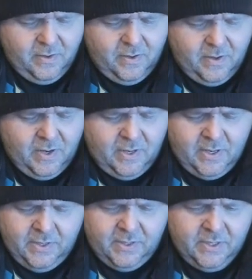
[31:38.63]
Eight,
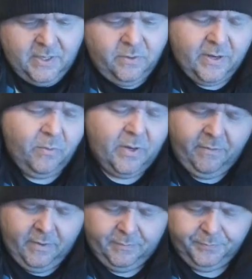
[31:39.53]
nine, ten. Okay,
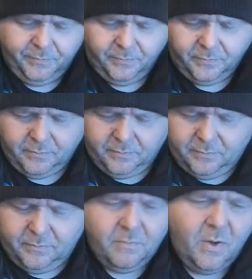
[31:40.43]
whatever.
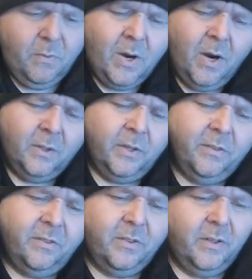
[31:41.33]

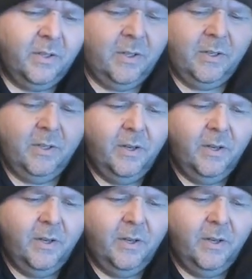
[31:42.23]
Regardless. Uh,